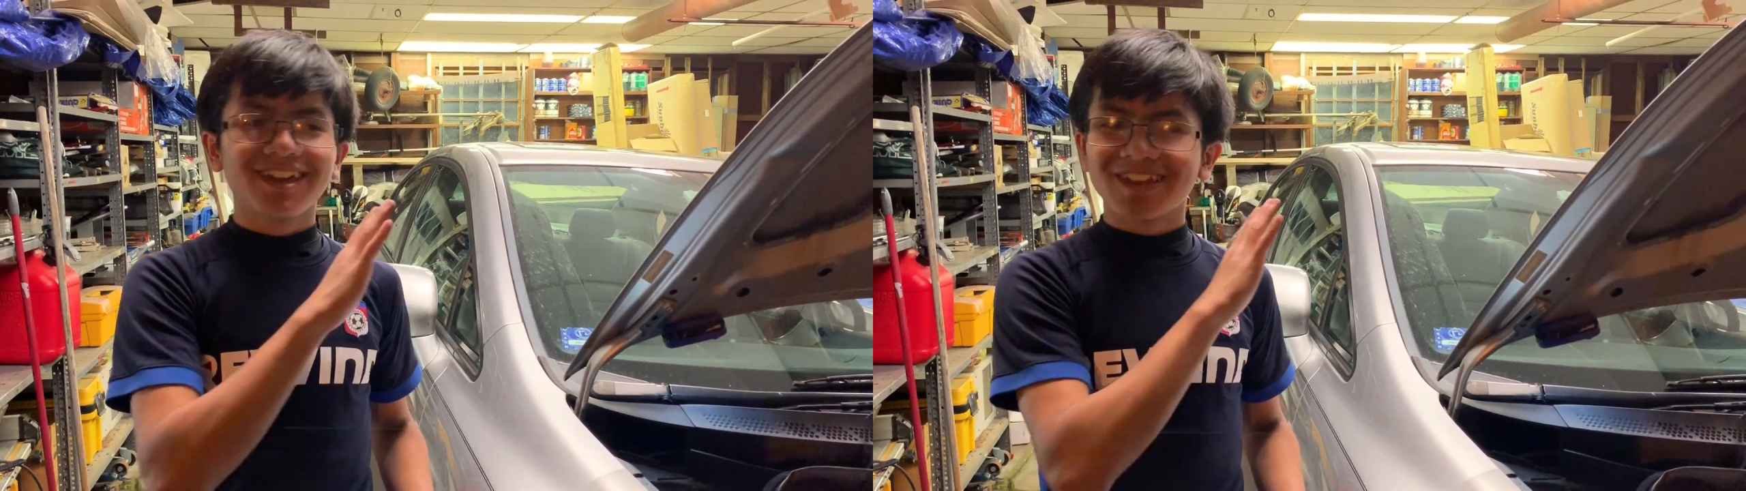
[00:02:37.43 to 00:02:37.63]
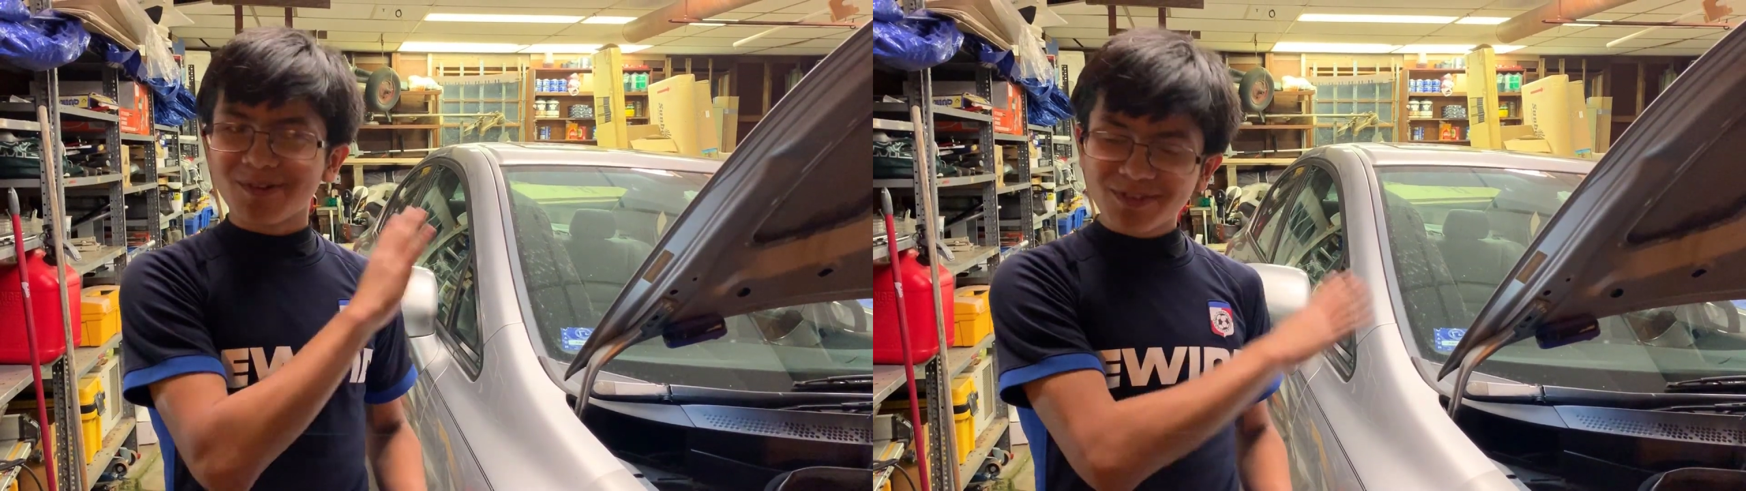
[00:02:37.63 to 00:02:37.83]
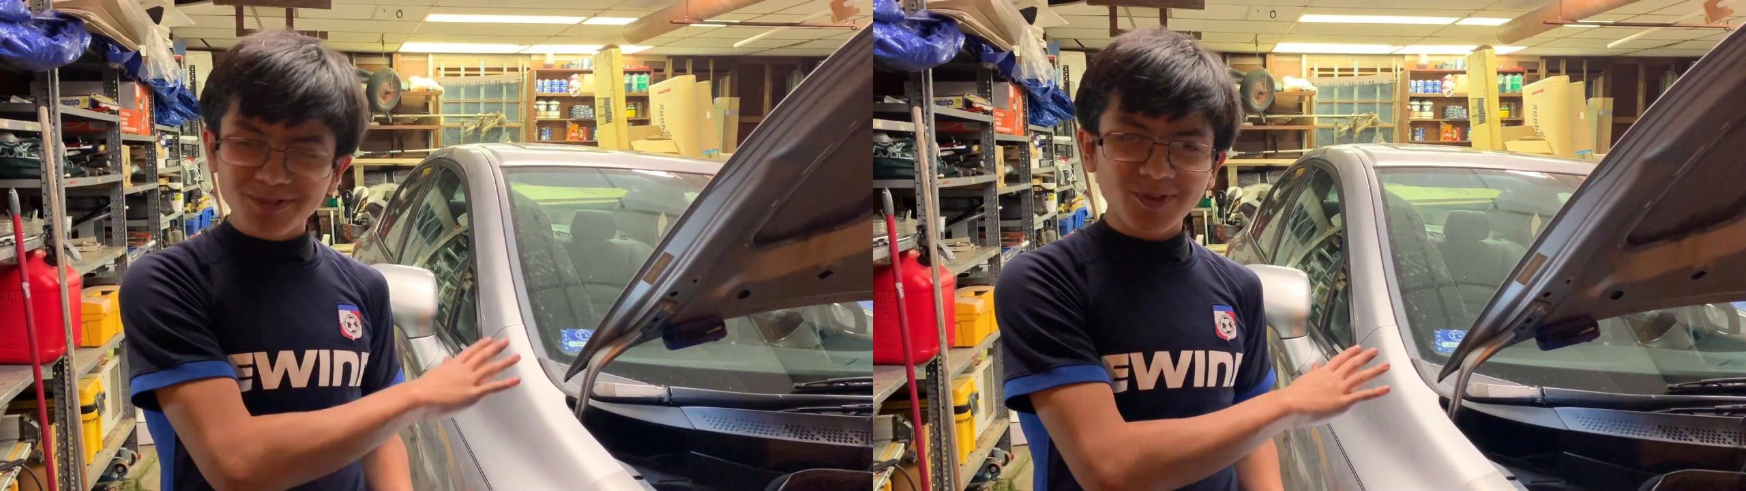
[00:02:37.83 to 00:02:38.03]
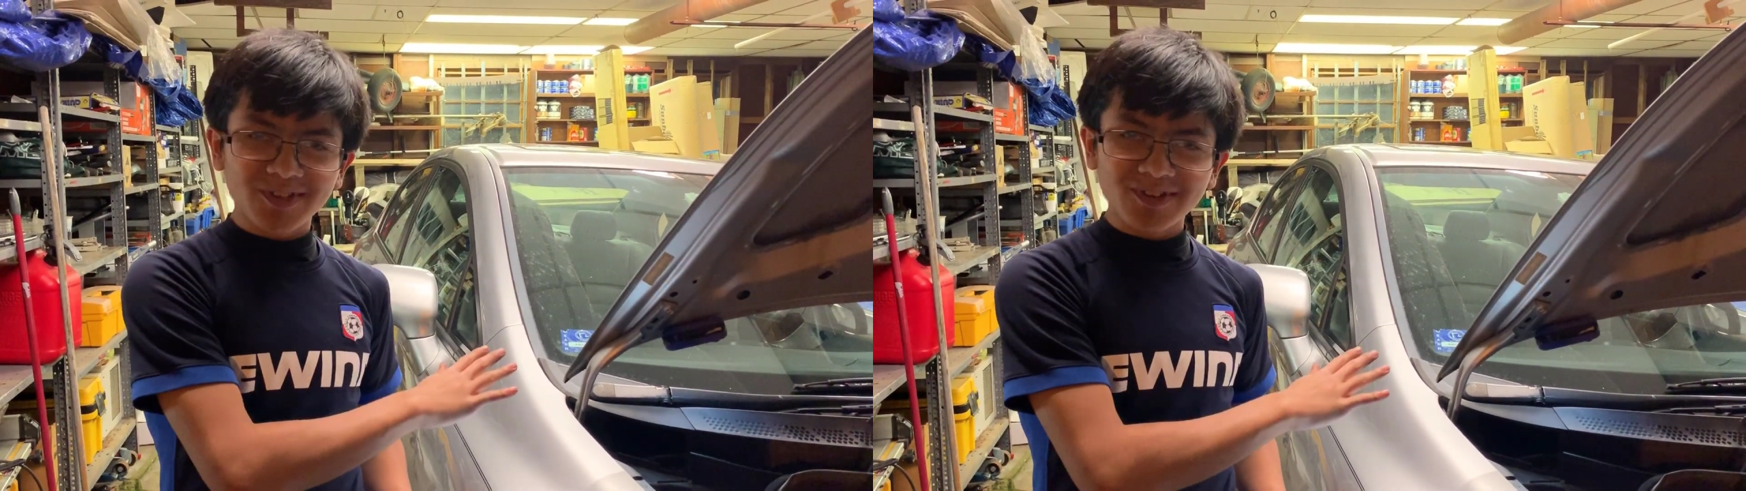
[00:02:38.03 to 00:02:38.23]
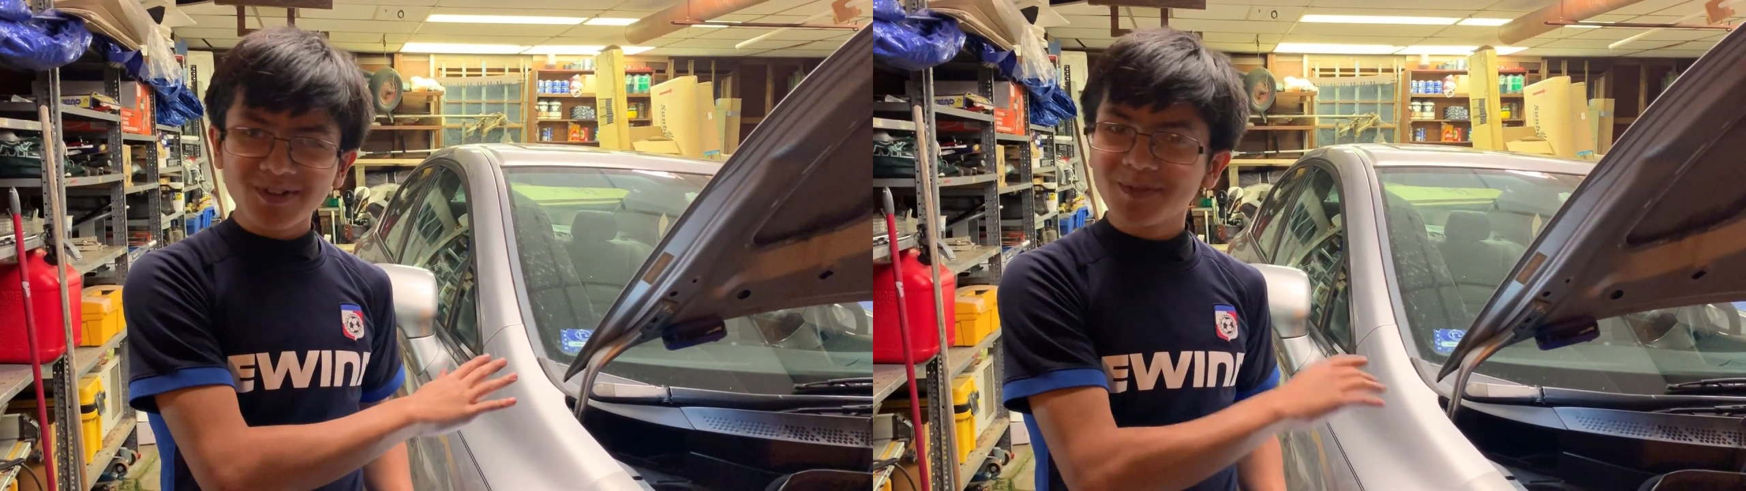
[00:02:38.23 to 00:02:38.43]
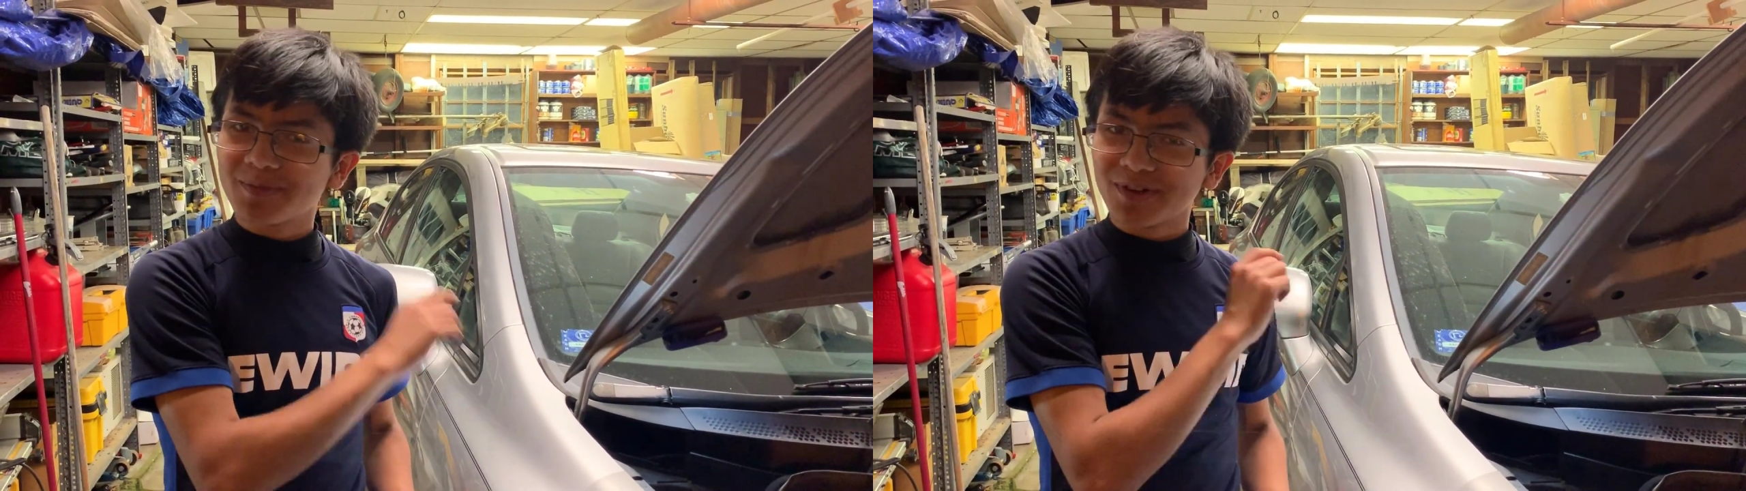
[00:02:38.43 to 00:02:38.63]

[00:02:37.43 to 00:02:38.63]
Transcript: That was an ordeal, but